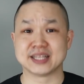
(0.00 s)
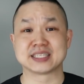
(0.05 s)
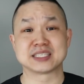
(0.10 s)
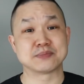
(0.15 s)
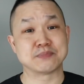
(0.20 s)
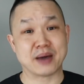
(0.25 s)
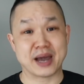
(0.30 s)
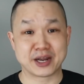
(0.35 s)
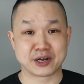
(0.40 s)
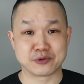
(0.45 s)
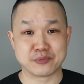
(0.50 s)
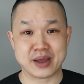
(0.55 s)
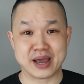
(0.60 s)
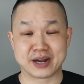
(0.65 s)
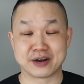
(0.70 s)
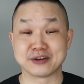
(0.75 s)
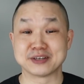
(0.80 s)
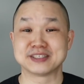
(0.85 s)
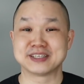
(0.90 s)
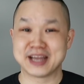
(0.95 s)
and
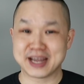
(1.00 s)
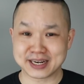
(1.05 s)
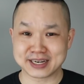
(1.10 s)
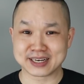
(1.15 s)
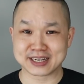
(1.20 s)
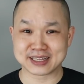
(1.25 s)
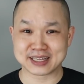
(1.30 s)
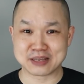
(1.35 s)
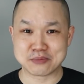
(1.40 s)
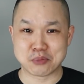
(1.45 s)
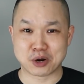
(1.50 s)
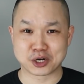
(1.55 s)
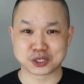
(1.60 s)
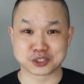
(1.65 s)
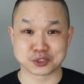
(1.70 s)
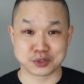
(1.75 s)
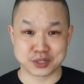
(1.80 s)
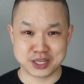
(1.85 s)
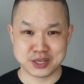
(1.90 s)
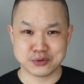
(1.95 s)
Spider-Man are technically
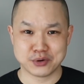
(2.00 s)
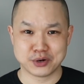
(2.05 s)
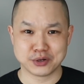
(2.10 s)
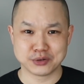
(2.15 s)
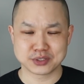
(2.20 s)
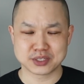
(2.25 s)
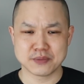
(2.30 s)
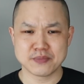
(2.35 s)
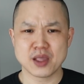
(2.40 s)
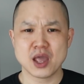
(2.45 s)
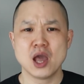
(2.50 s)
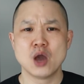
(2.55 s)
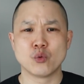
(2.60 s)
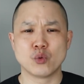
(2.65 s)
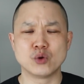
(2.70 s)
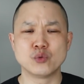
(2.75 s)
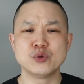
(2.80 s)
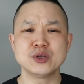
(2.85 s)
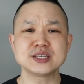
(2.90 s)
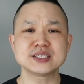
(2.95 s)
martial heroes,
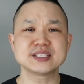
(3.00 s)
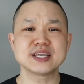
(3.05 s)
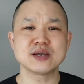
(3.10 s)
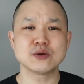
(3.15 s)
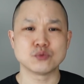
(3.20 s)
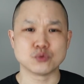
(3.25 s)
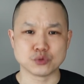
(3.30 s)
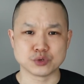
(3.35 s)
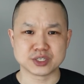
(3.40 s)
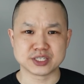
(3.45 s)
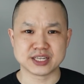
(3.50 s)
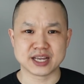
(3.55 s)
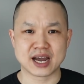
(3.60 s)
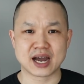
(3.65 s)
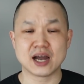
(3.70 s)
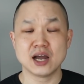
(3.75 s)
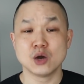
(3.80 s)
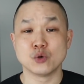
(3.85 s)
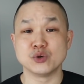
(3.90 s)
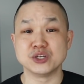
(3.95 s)
when we say
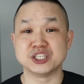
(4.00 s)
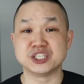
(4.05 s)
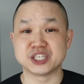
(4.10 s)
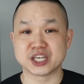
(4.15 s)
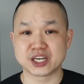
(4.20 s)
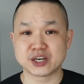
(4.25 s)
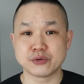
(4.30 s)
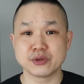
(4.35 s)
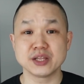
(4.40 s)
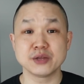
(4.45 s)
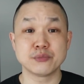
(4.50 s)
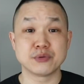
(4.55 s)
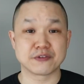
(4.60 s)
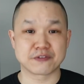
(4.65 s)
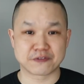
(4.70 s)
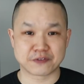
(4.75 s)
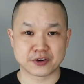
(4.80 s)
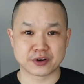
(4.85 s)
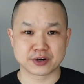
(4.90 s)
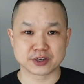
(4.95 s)
Wuxia, we generally
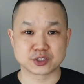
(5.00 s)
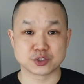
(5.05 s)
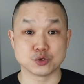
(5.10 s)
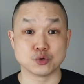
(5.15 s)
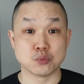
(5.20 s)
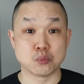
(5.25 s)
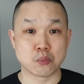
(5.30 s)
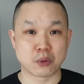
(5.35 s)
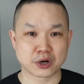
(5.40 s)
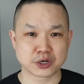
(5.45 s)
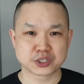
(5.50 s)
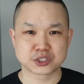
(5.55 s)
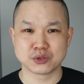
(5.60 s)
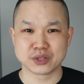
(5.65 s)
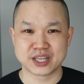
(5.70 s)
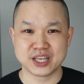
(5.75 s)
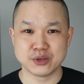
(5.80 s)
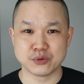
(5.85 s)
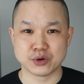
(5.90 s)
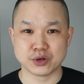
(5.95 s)
refer to
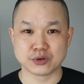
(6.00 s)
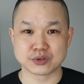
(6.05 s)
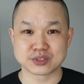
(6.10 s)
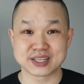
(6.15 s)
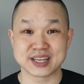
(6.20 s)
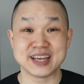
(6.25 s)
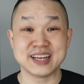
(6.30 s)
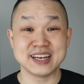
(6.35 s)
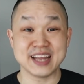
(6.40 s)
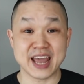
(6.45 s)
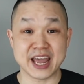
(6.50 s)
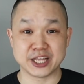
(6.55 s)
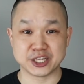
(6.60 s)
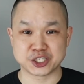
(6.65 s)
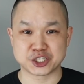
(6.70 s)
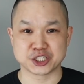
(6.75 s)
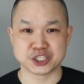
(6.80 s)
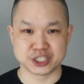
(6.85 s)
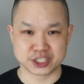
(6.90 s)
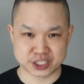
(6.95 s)
martial heroes in
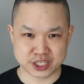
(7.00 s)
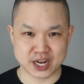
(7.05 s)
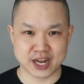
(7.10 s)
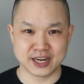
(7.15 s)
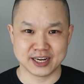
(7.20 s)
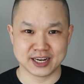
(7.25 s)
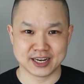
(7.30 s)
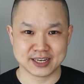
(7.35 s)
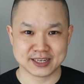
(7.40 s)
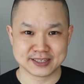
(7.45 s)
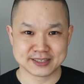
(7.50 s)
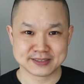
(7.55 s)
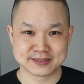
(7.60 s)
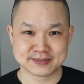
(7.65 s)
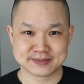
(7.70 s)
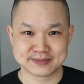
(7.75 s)
ancient China.